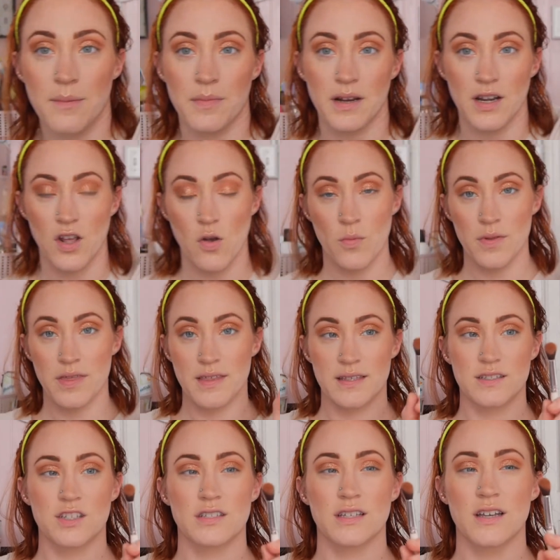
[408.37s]
I'm going to go with this,
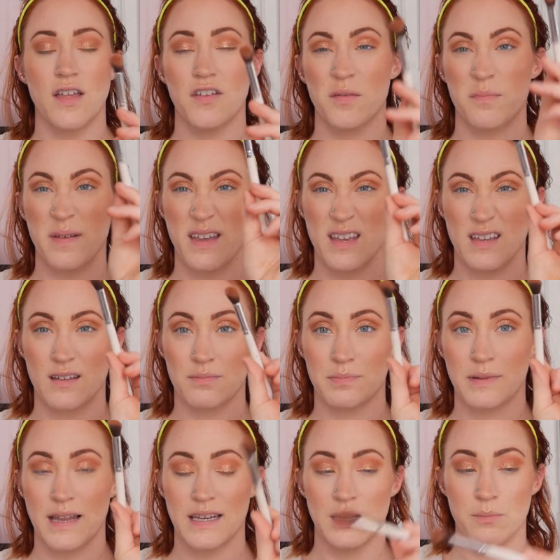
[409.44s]
just another big
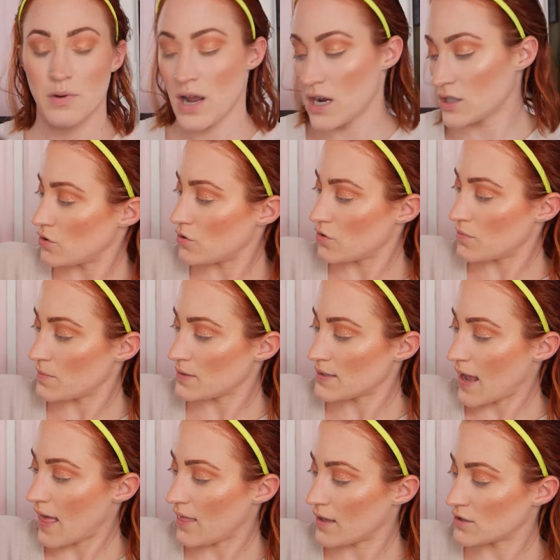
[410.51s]
blending brush. Soothe
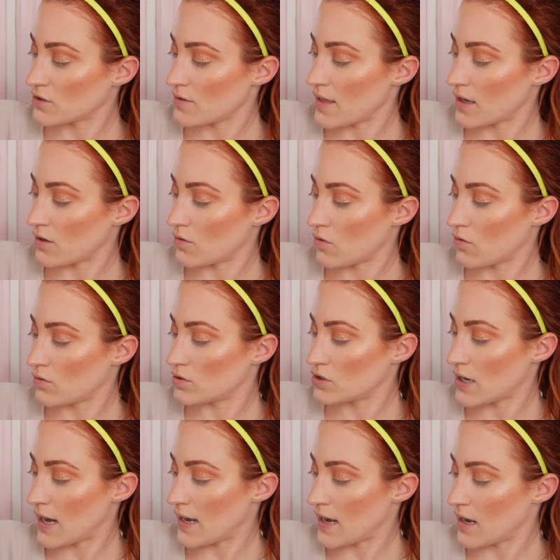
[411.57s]
Metallic, so that gold
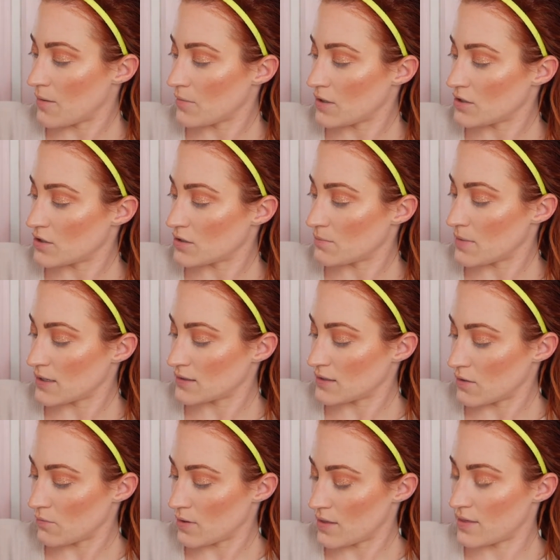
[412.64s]
shade, and I'm going to just mix
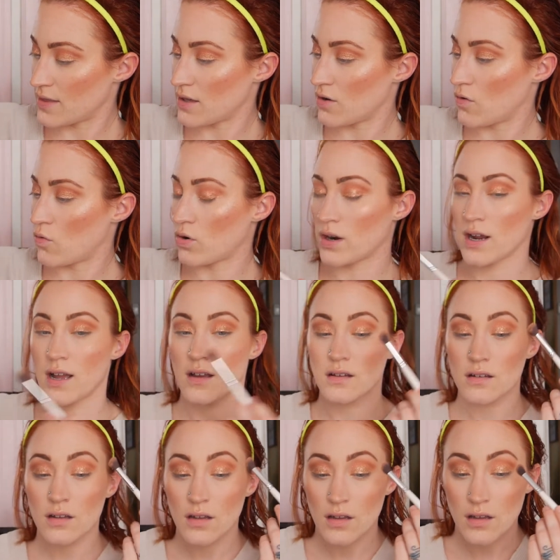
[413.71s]
it with the Aura
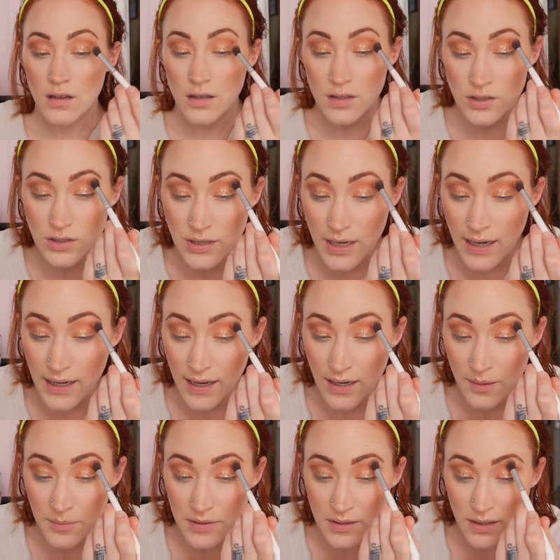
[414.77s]
shade, and
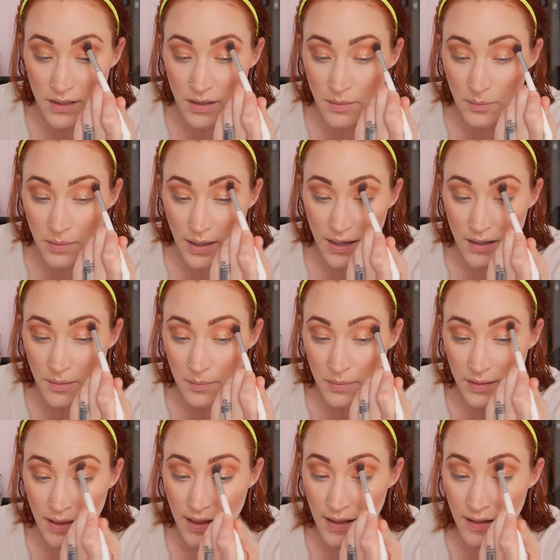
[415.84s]
I'm just going to kind of
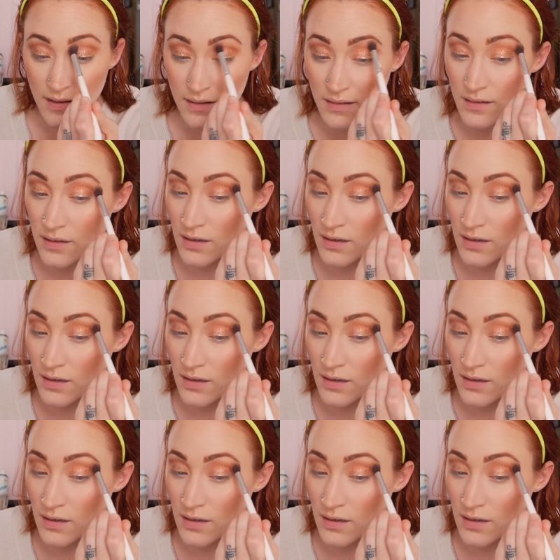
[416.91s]
blend